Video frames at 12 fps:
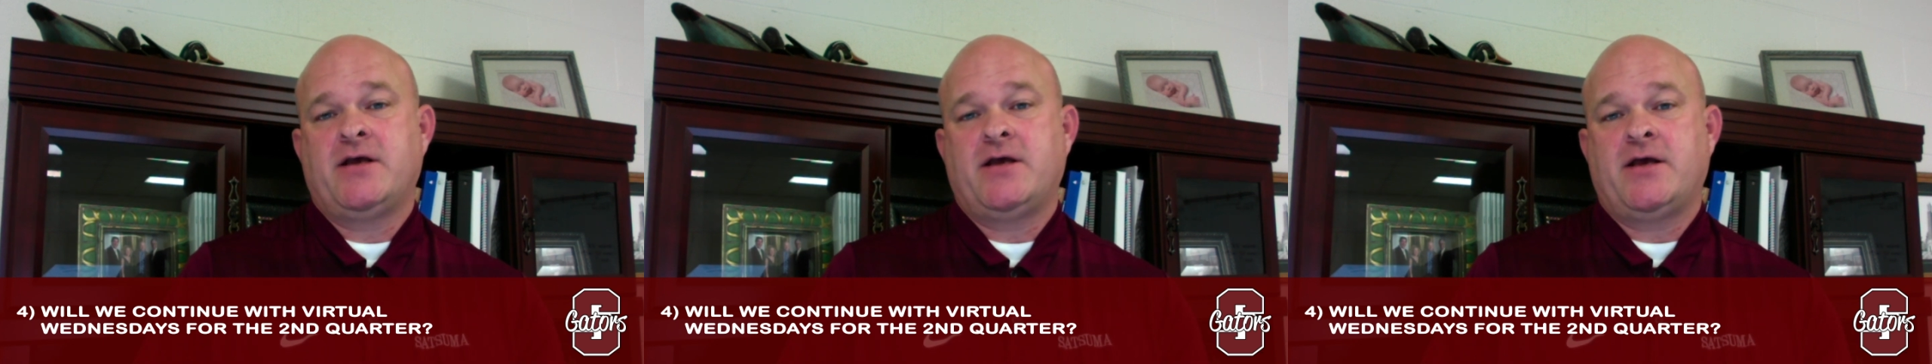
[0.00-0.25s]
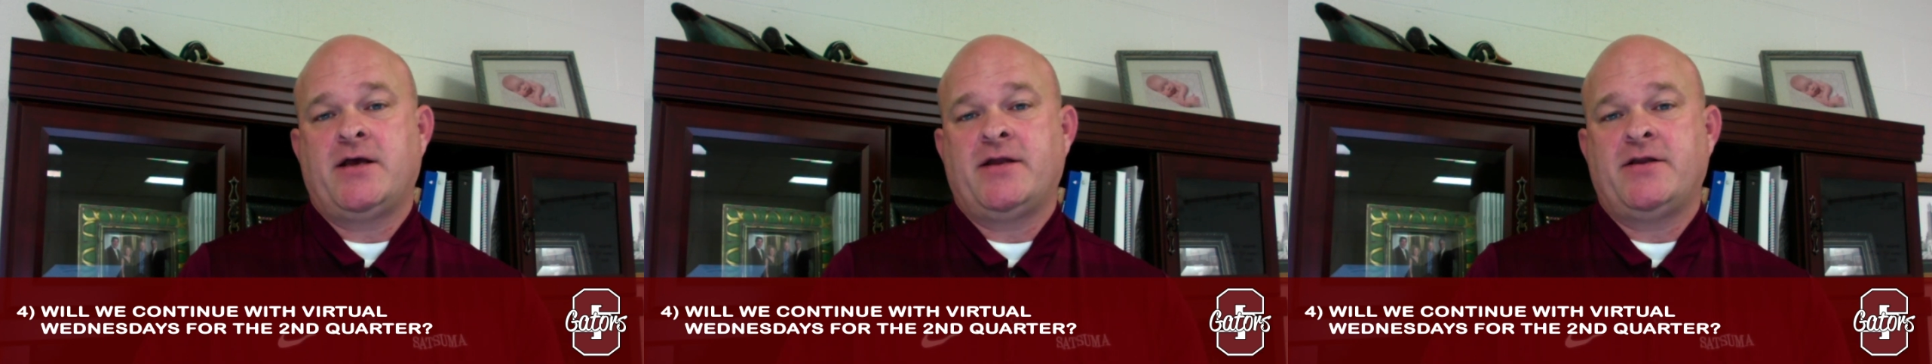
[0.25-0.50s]

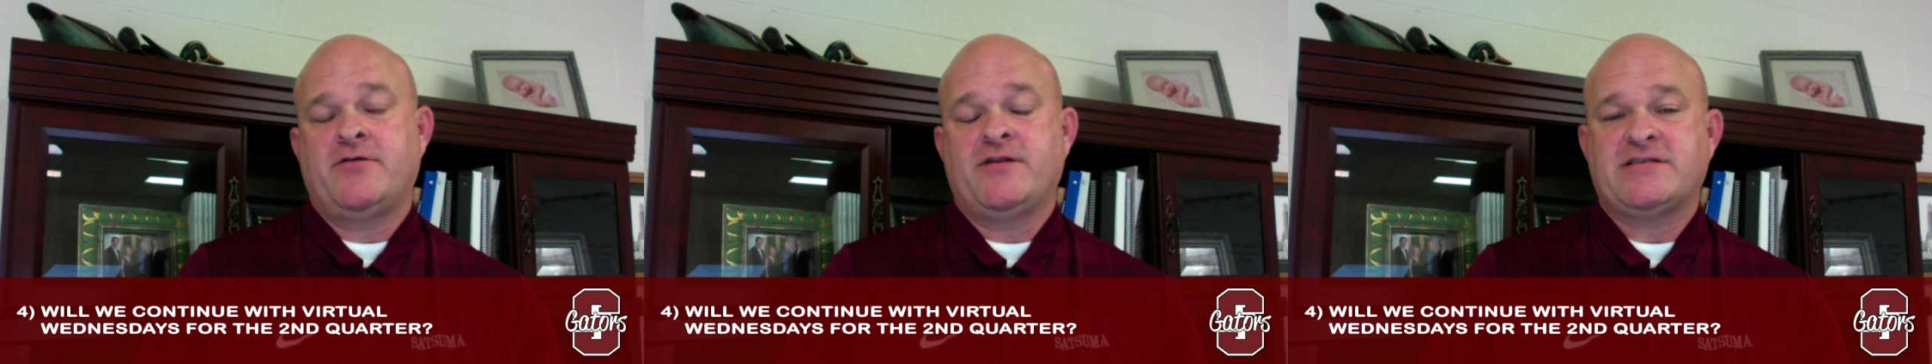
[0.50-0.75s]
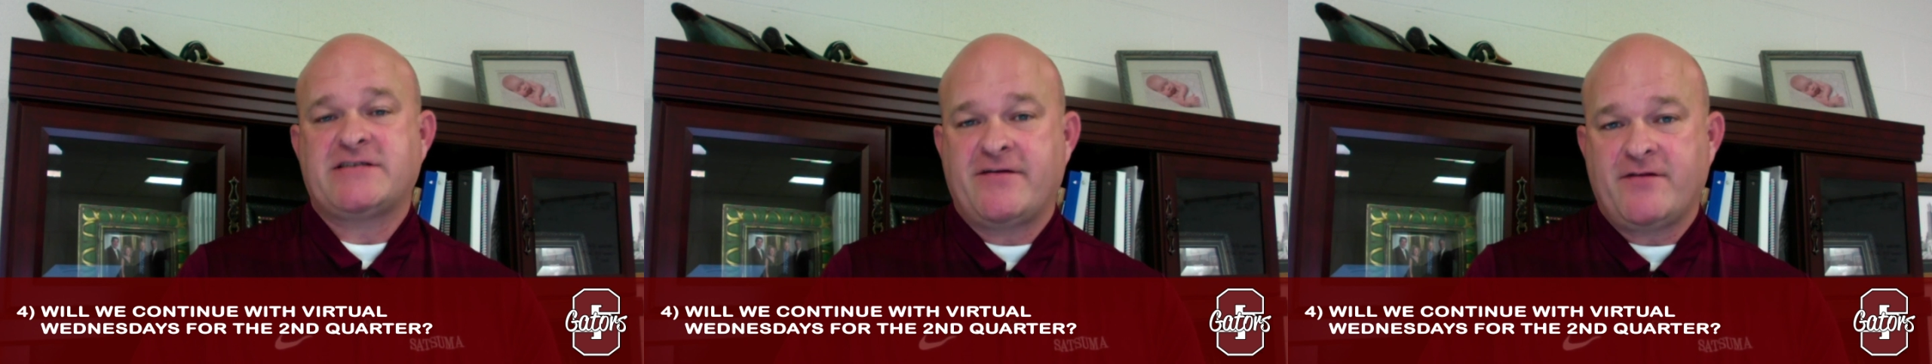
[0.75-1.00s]
during the
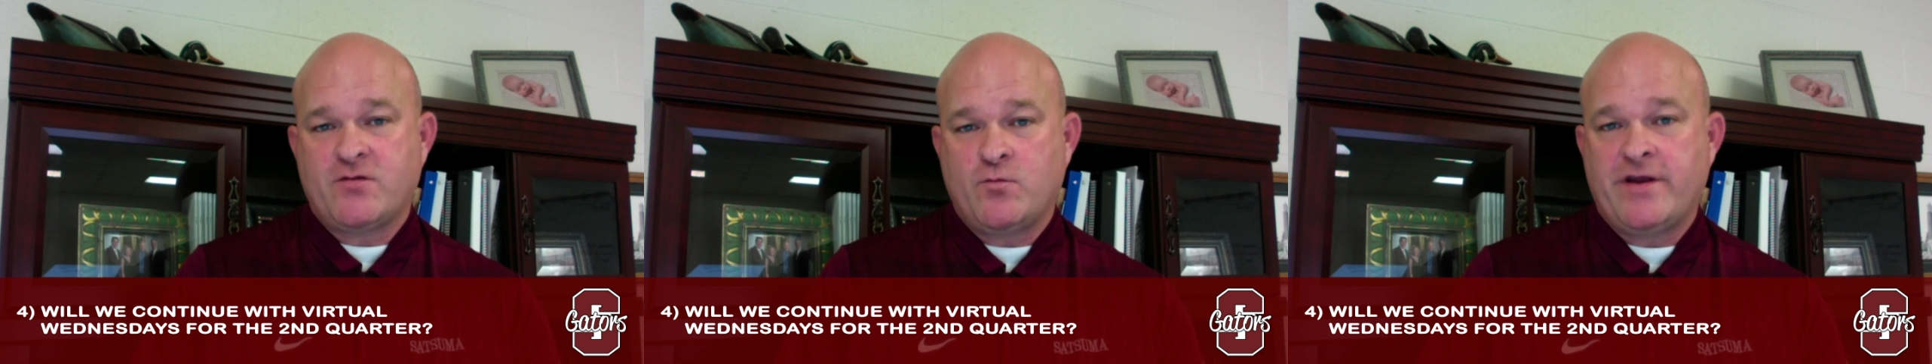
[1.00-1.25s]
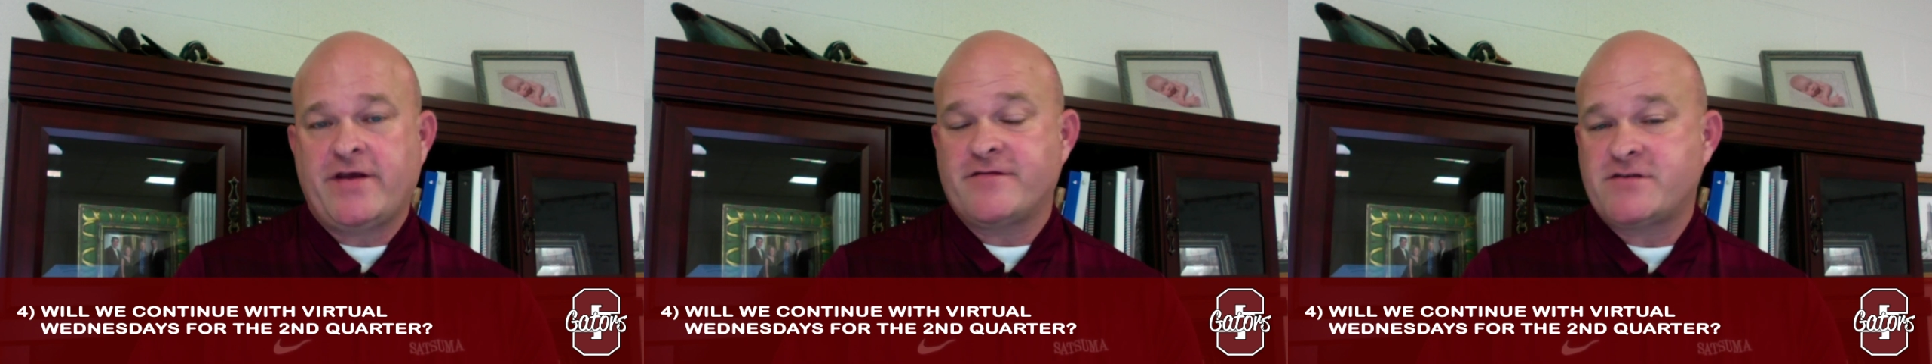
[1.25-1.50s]
7th
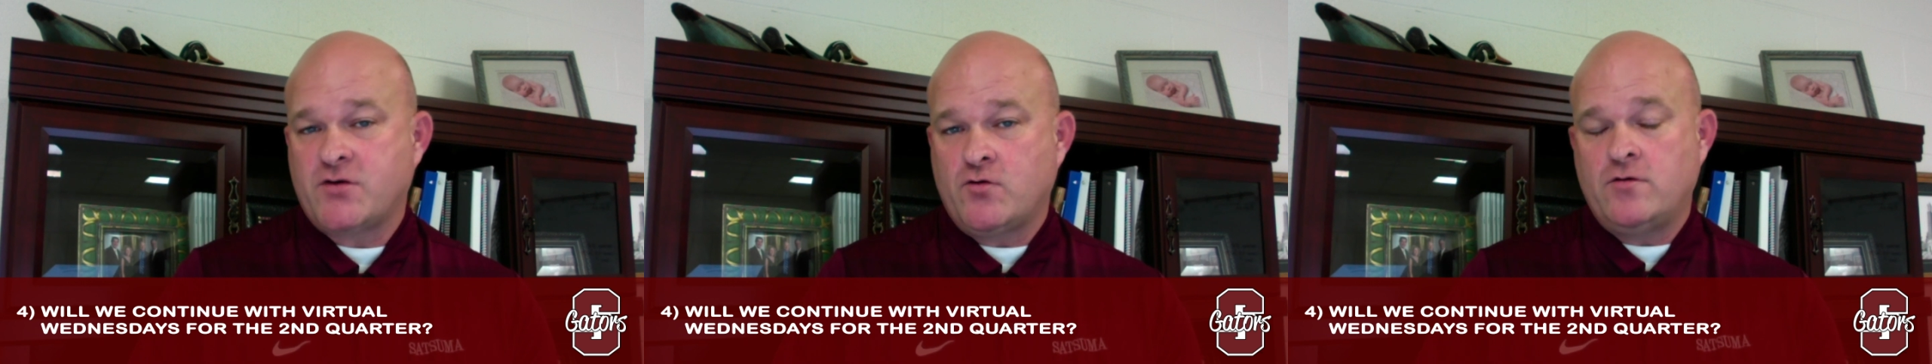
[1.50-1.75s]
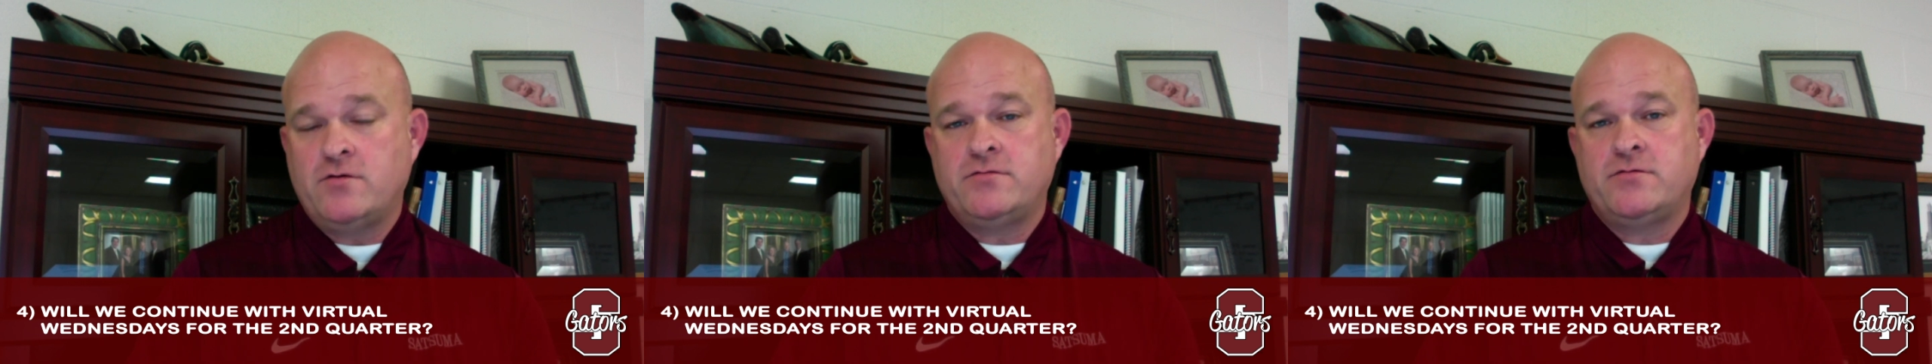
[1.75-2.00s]
week of
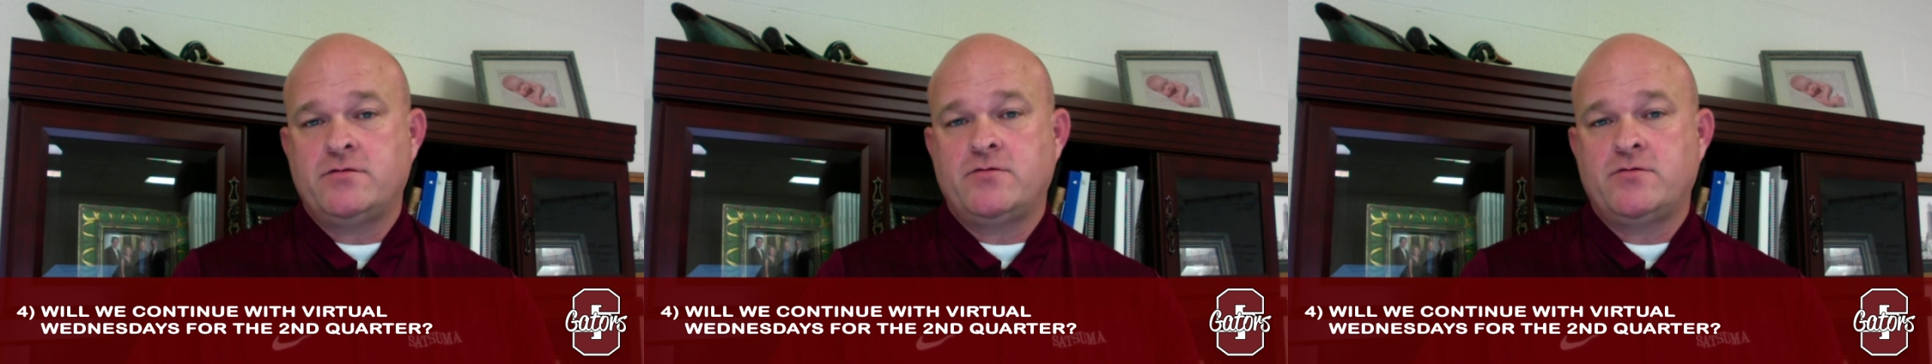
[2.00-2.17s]
school.